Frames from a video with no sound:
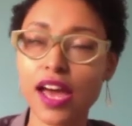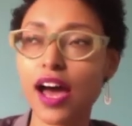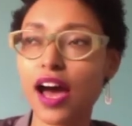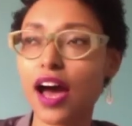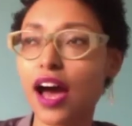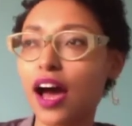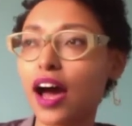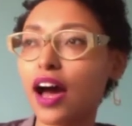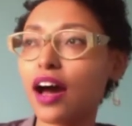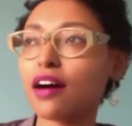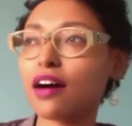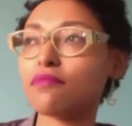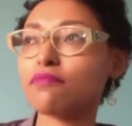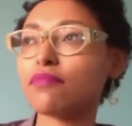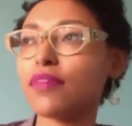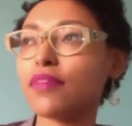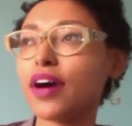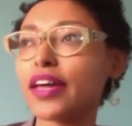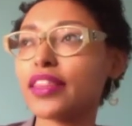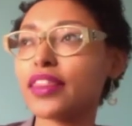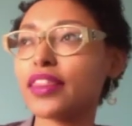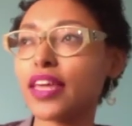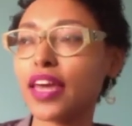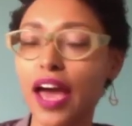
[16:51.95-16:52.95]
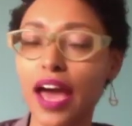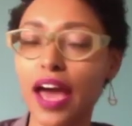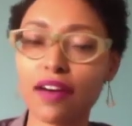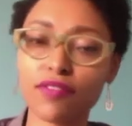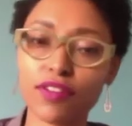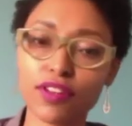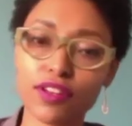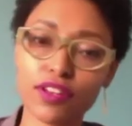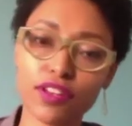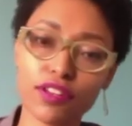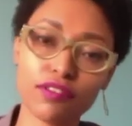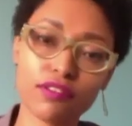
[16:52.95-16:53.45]
I think I have a
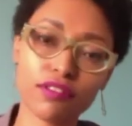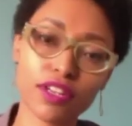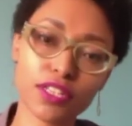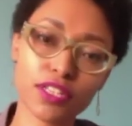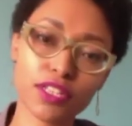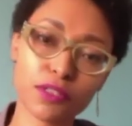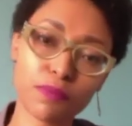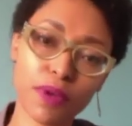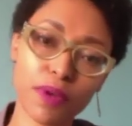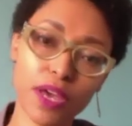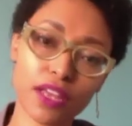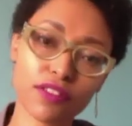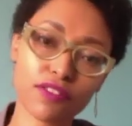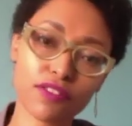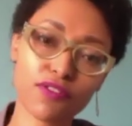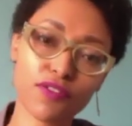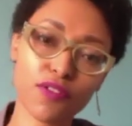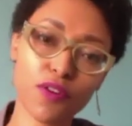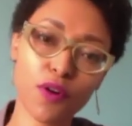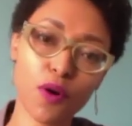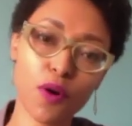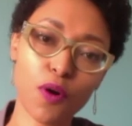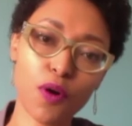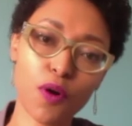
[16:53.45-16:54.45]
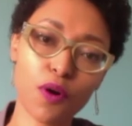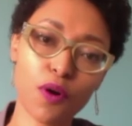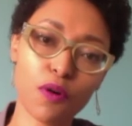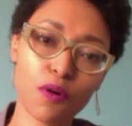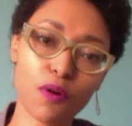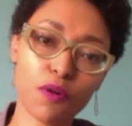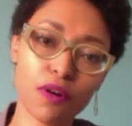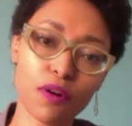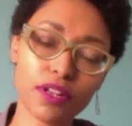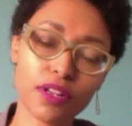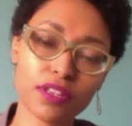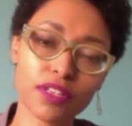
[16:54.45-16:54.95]
new respect
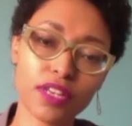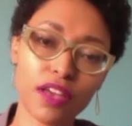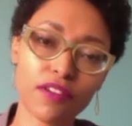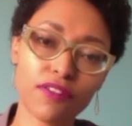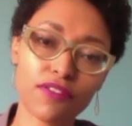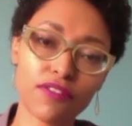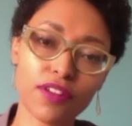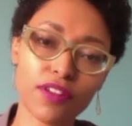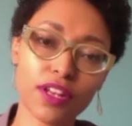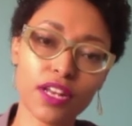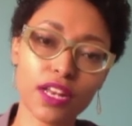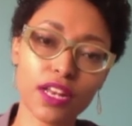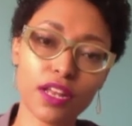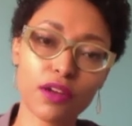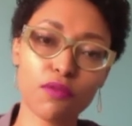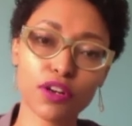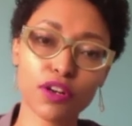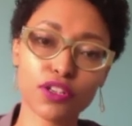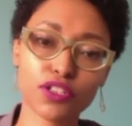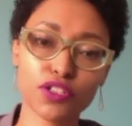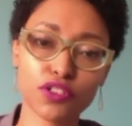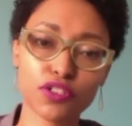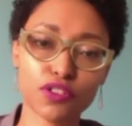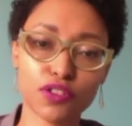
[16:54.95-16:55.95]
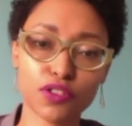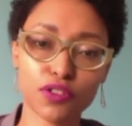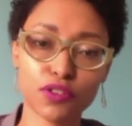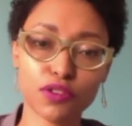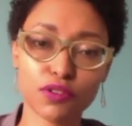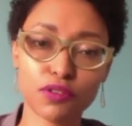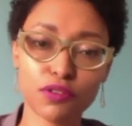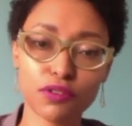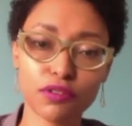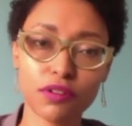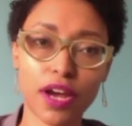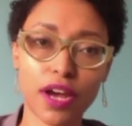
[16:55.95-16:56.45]
for definitely what you
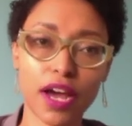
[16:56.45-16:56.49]
do,